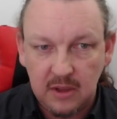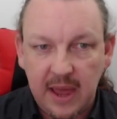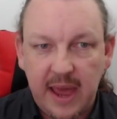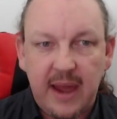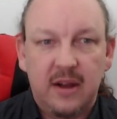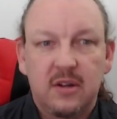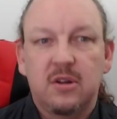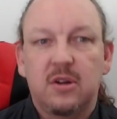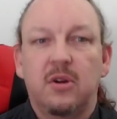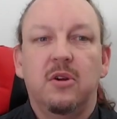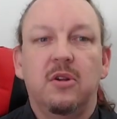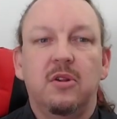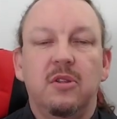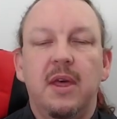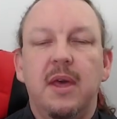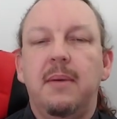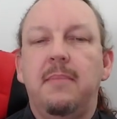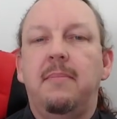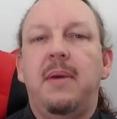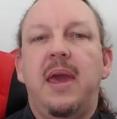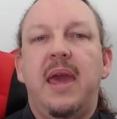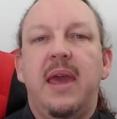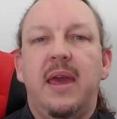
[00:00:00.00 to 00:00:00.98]
out on a
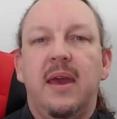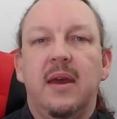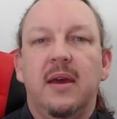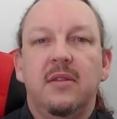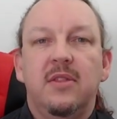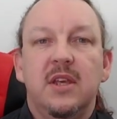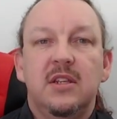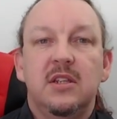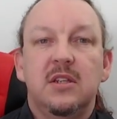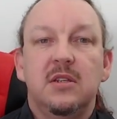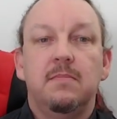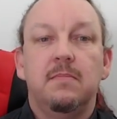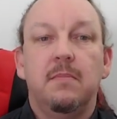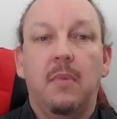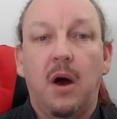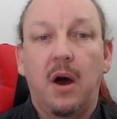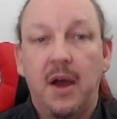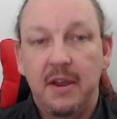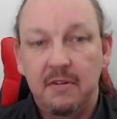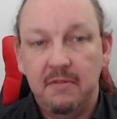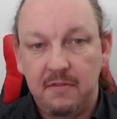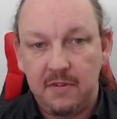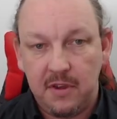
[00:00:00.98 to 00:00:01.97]
limb here, this is
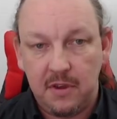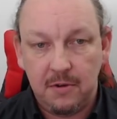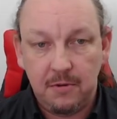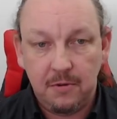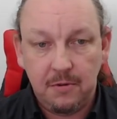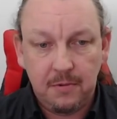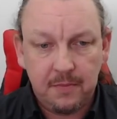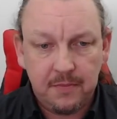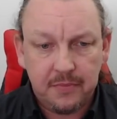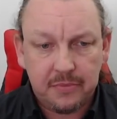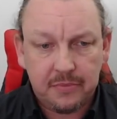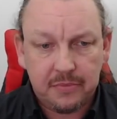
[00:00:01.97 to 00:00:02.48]
my view,